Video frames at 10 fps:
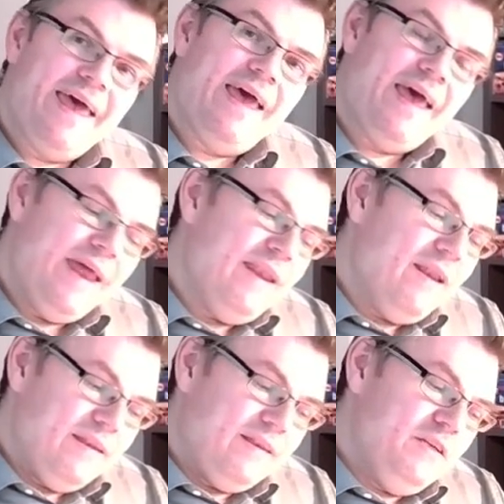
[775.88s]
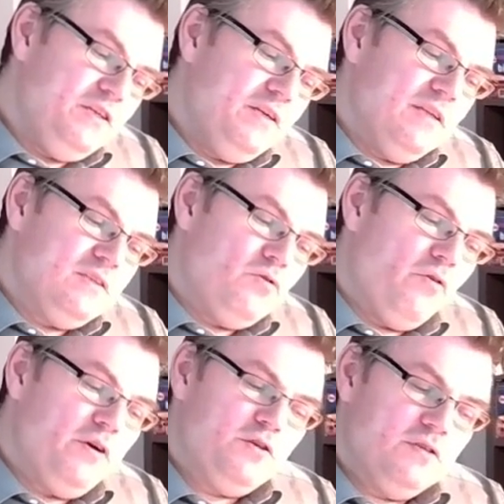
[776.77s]
a digital
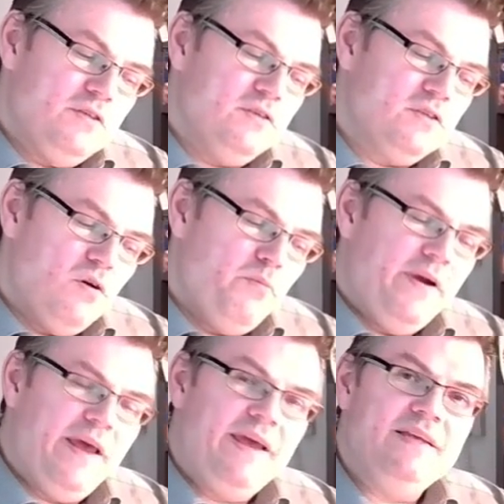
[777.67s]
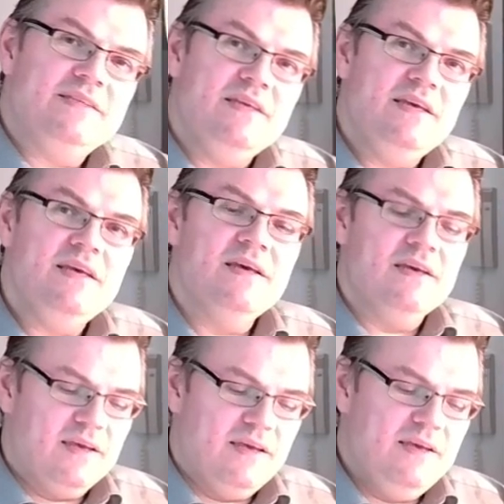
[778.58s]
storage oscilloscope with ADC
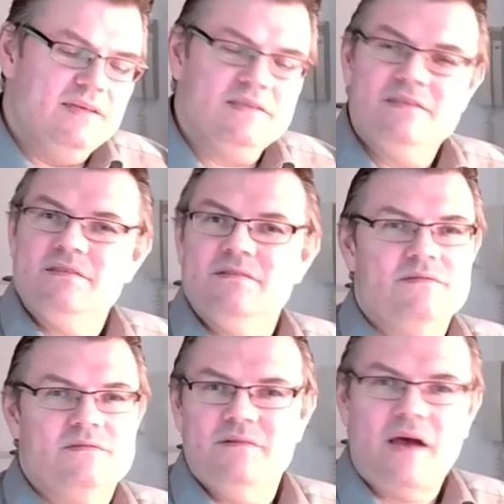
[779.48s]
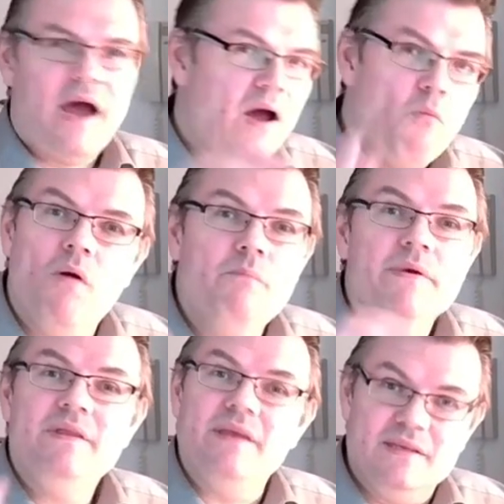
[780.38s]
is uh, one
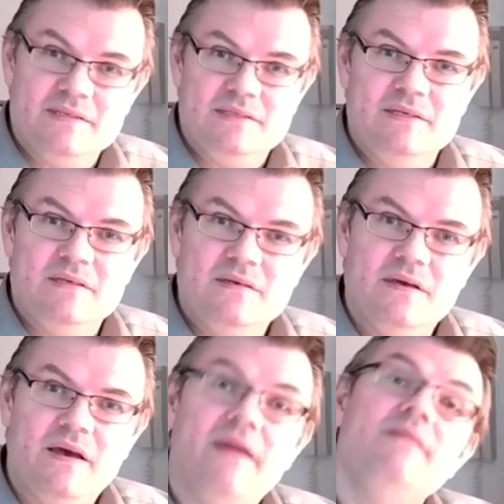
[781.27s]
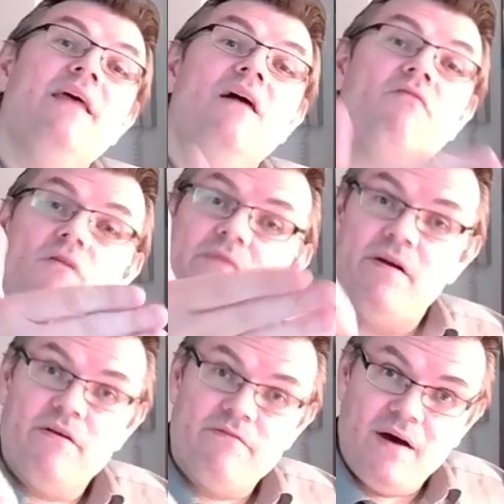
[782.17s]
bit ADC, yeah, and therefore
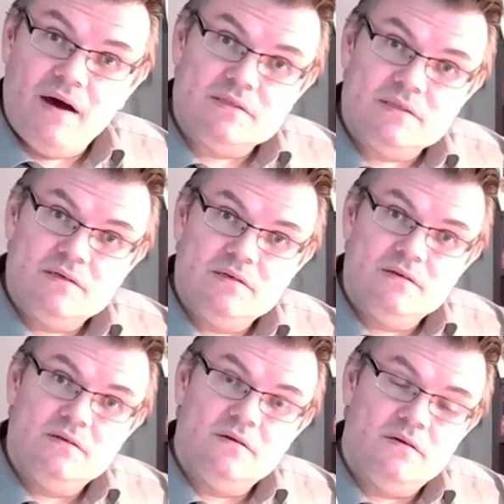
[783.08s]
very fast. All